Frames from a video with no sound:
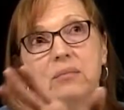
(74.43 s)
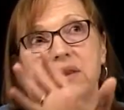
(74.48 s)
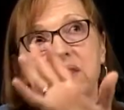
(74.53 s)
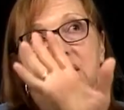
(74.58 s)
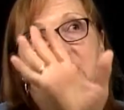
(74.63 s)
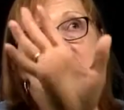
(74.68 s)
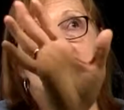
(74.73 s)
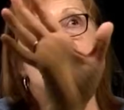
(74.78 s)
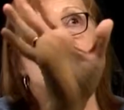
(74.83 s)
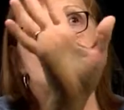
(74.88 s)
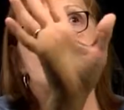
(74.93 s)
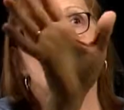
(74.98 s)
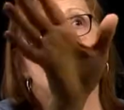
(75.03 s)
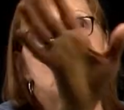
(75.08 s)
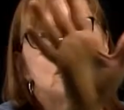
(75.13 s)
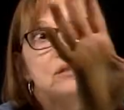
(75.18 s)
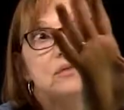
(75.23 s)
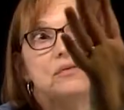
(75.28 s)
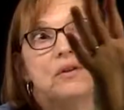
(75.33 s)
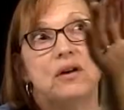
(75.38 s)
But this
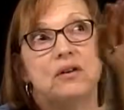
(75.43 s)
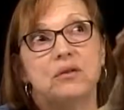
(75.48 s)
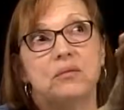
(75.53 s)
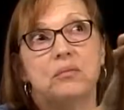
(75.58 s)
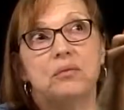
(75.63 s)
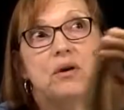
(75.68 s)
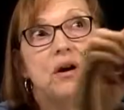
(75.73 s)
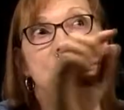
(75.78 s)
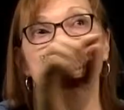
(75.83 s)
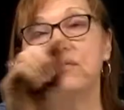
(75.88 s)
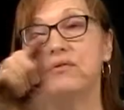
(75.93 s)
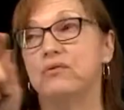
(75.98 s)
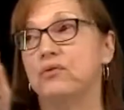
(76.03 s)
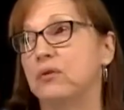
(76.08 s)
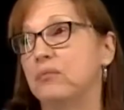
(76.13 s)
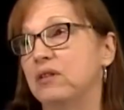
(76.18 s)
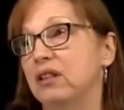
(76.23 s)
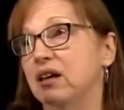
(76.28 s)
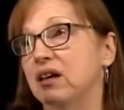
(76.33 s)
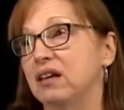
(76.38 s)
cost, volume, profit
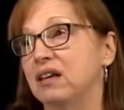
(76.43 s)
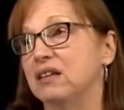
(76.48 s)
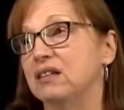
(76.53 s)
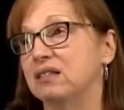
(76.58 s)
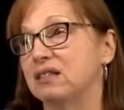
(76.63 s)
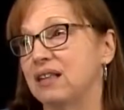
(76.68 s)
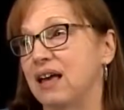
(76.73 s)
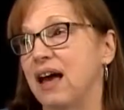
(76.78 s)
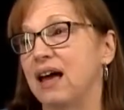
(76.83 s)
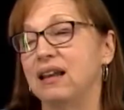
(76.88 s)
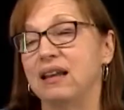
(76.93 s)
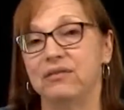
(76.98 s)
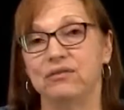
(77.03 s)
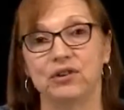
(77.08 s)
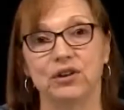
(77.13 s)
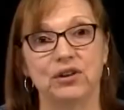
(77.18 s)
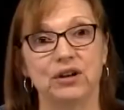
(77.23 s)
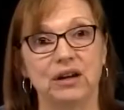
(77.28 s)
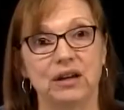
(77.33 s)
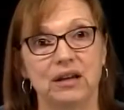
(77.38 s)
formula is that
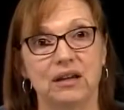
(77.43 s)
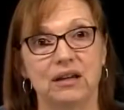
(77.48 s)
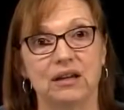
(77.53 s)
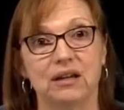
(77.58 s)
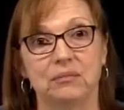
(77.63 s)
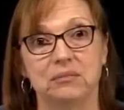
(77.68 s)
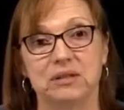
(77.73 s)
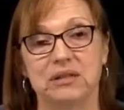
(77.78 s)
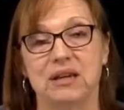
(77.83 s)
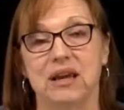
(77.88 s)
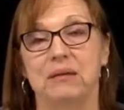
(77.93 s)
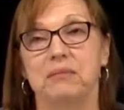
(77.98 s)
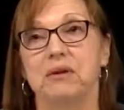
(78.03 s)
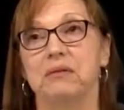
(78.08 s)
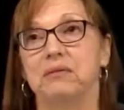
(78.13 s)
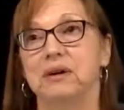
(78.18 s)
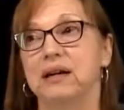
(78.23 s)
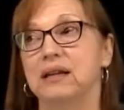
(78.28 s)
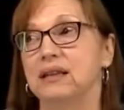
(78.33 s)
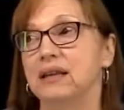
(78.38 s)
very income
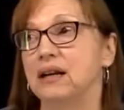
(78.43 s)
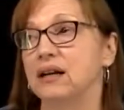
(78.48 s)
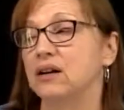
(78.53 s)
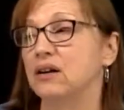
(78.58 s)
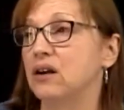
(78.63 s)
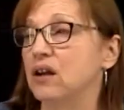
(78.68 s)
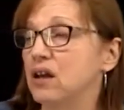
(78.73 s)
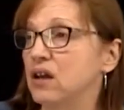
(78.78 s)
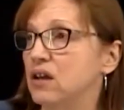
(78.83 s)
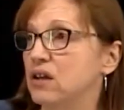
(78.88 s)
statement right there.